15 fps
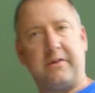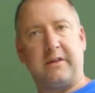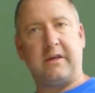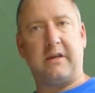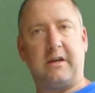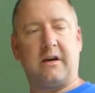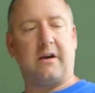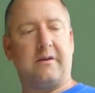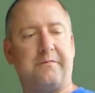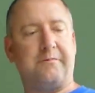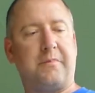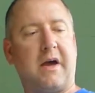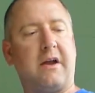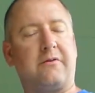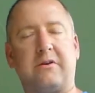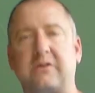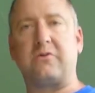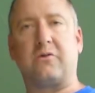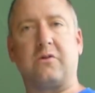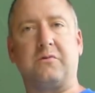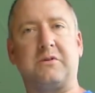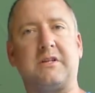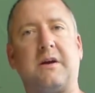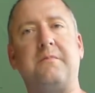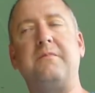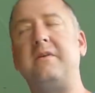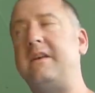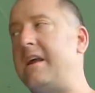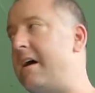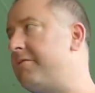the um, battery door, which
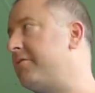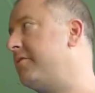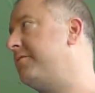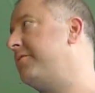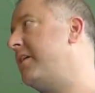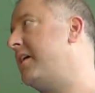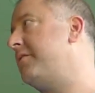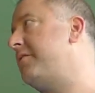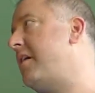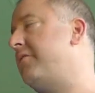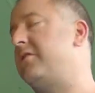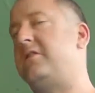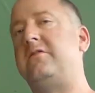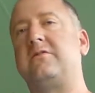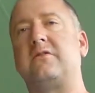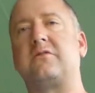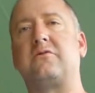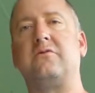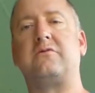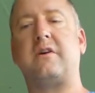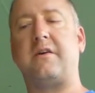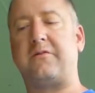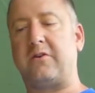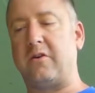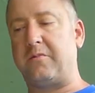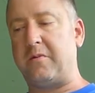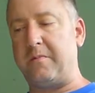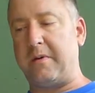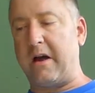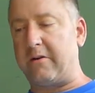I'm never a fan of having to use a screwdriver to
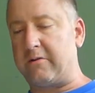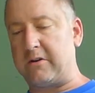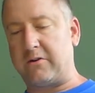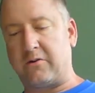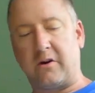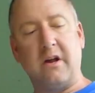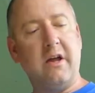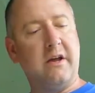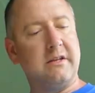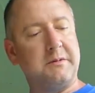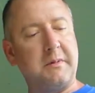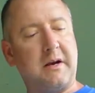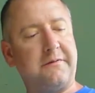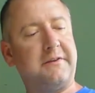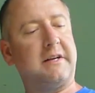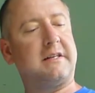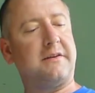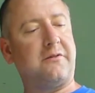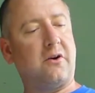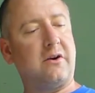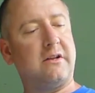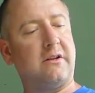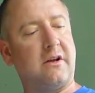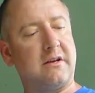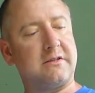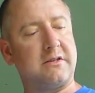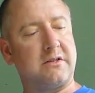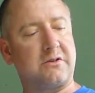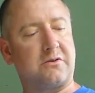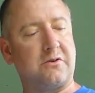open the battery door. As a matter of fact, I've already
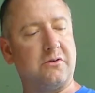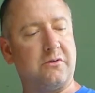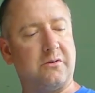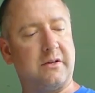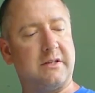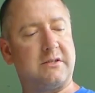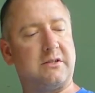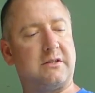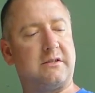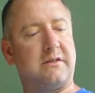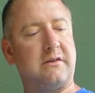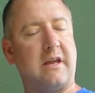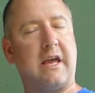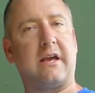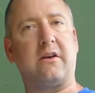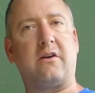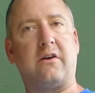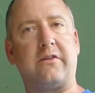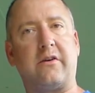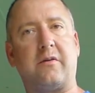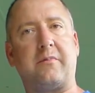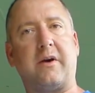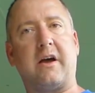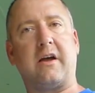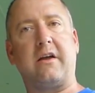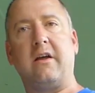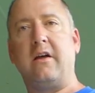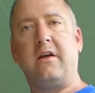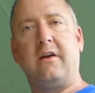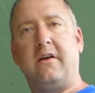lost the screw. It's just hanging on there by,
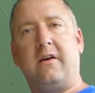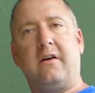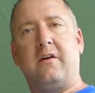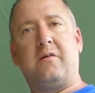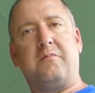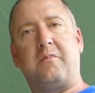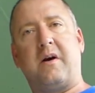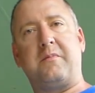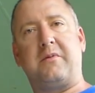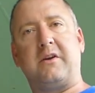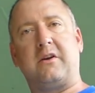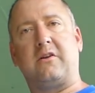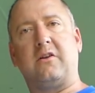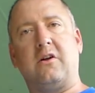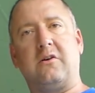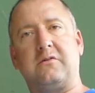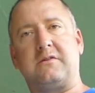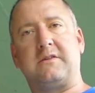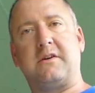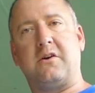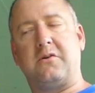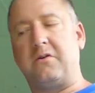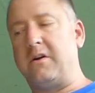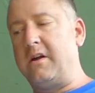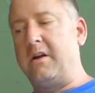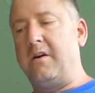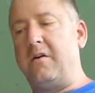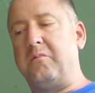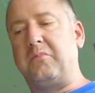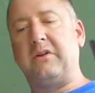by being closed. So
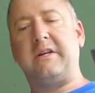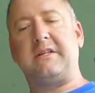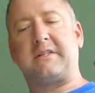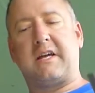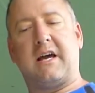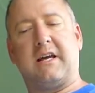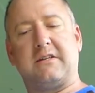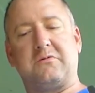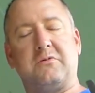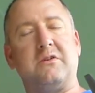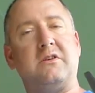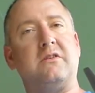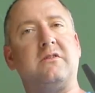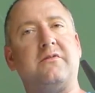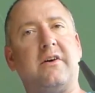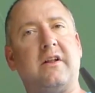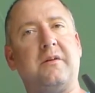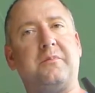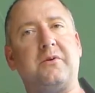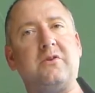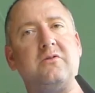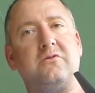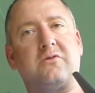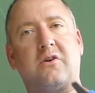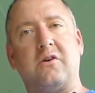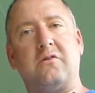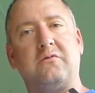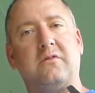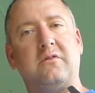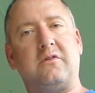please, guys, when you develop a new
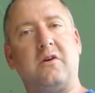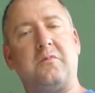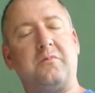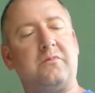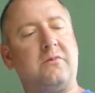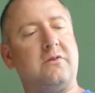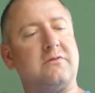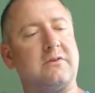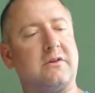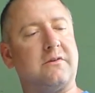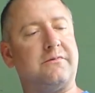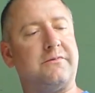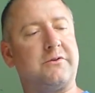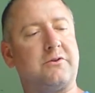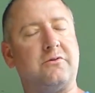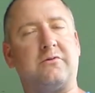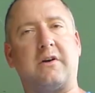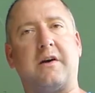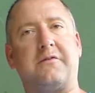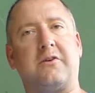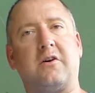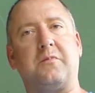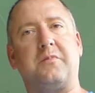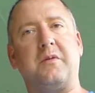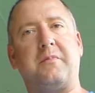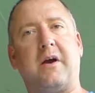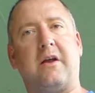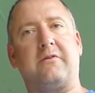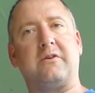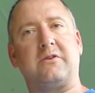drone, don't use a screwdriver to open the
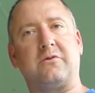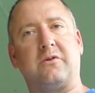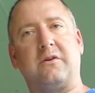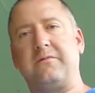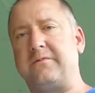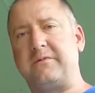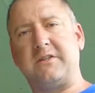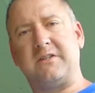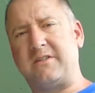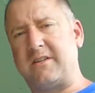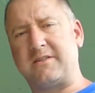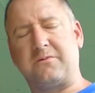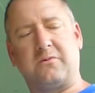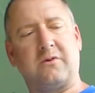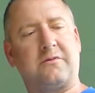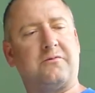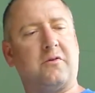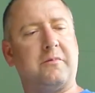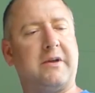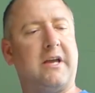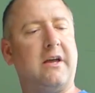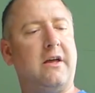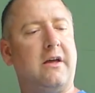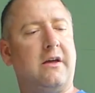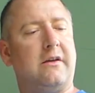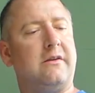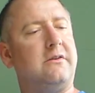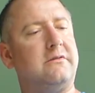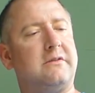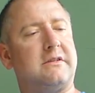battery door. It just doesn't work for me.
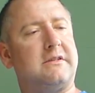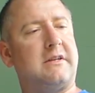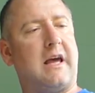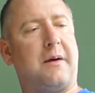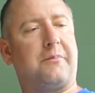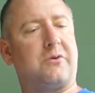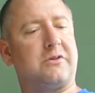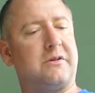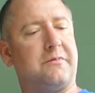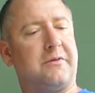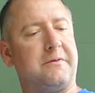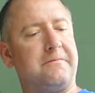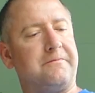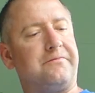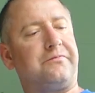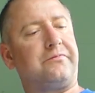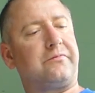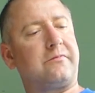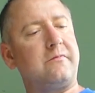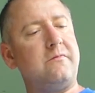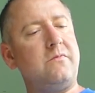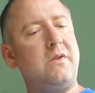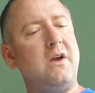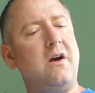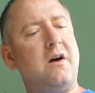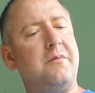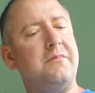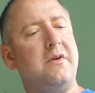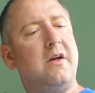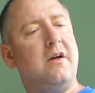Use a snap or something.
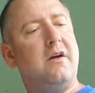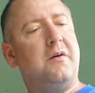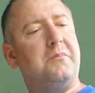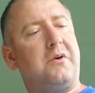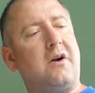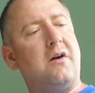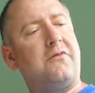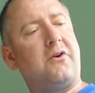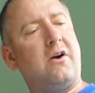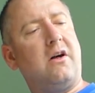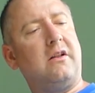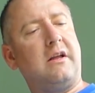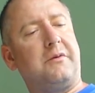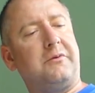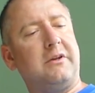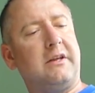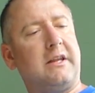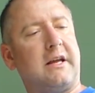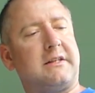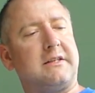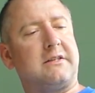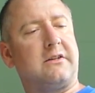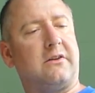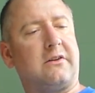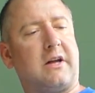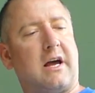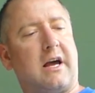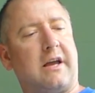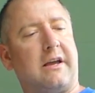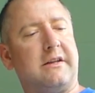Um, but overall, I really like this little
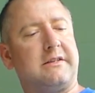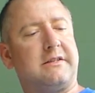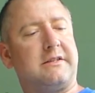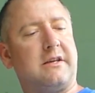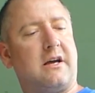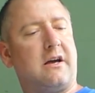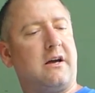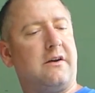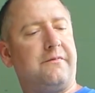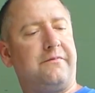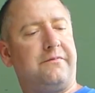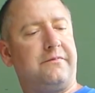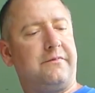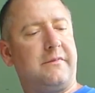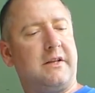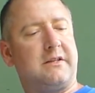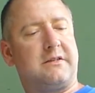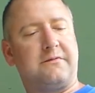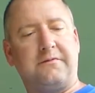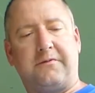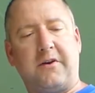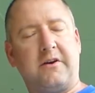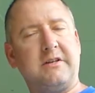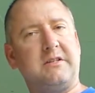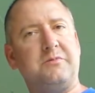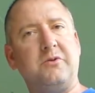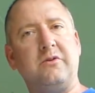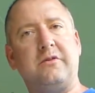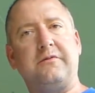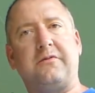guy. It's, uh, it's very
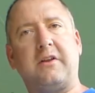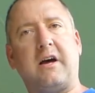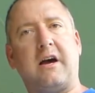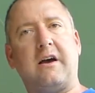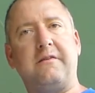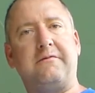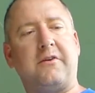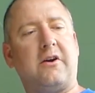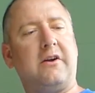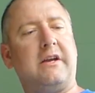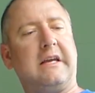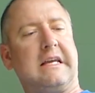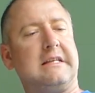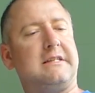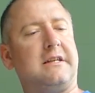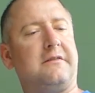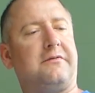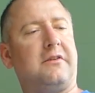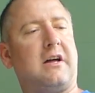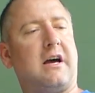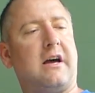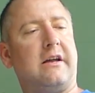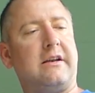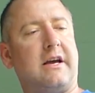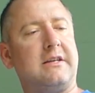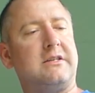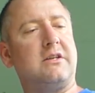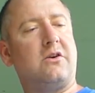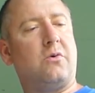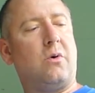smooth to fly, very easy to fly,
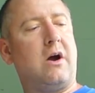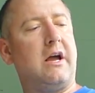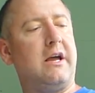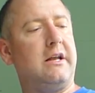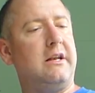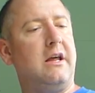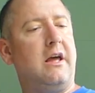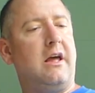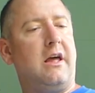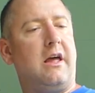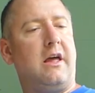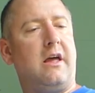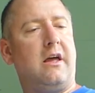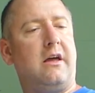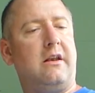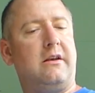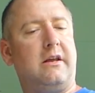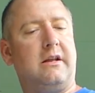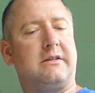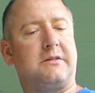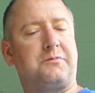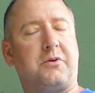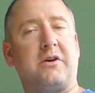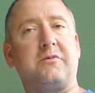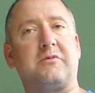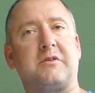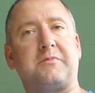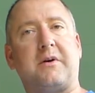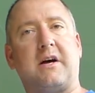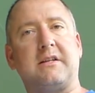nice and quiet, and it's pretty
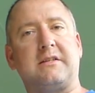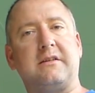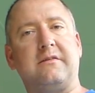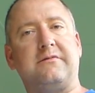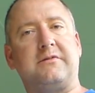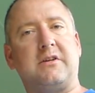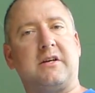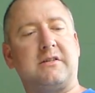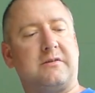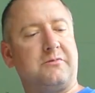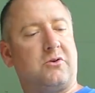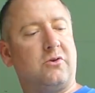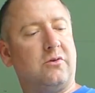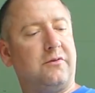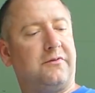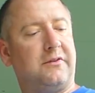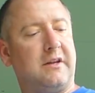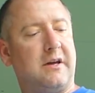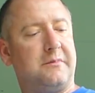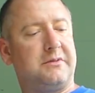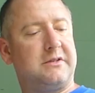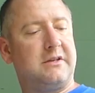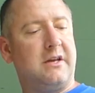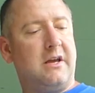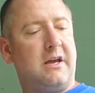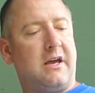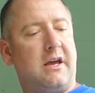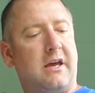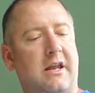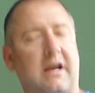responsive, does some cool flips.
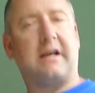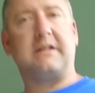And I